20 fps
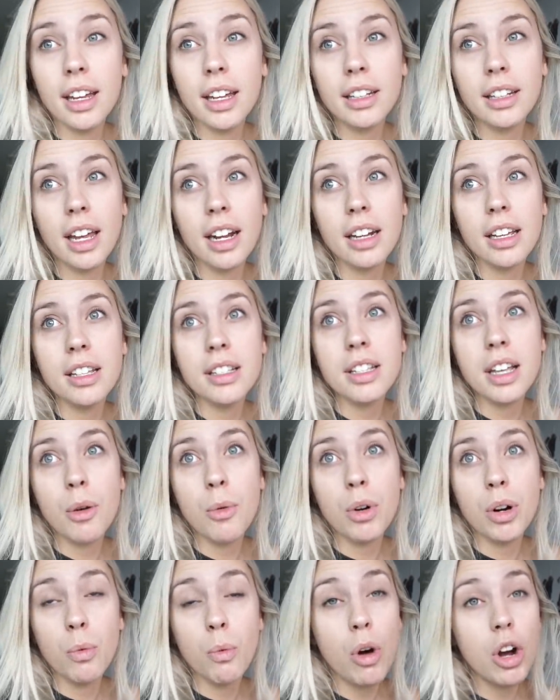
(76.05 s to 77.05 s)
and that is I
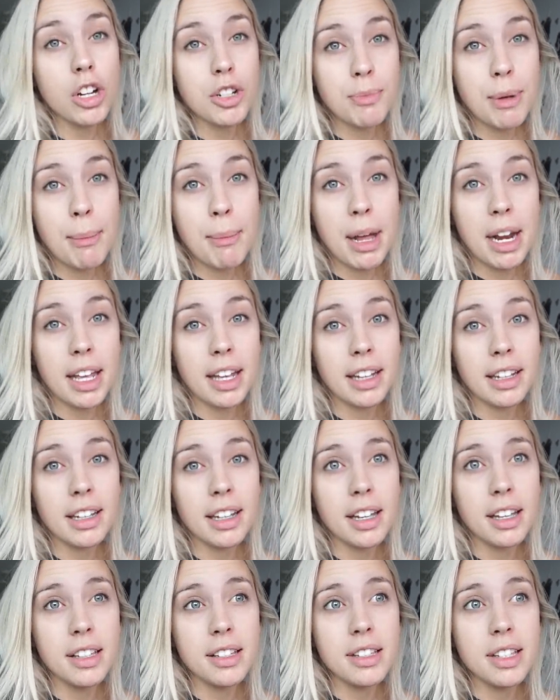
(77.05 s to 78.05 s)
want to wash my bedding
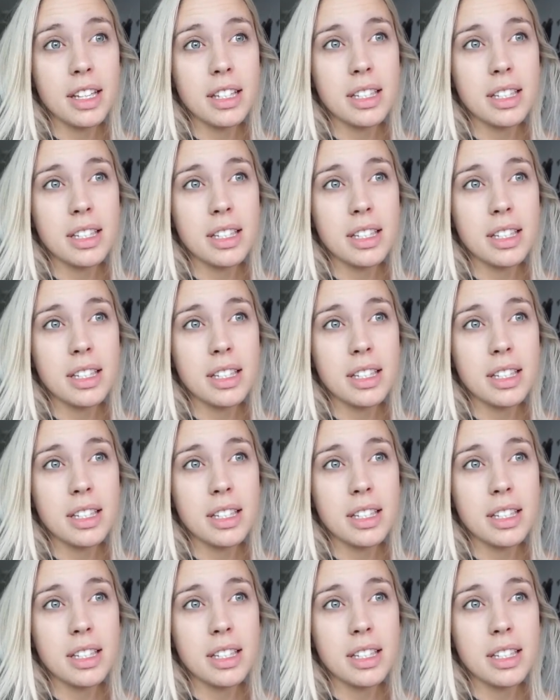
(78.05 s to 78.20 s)
because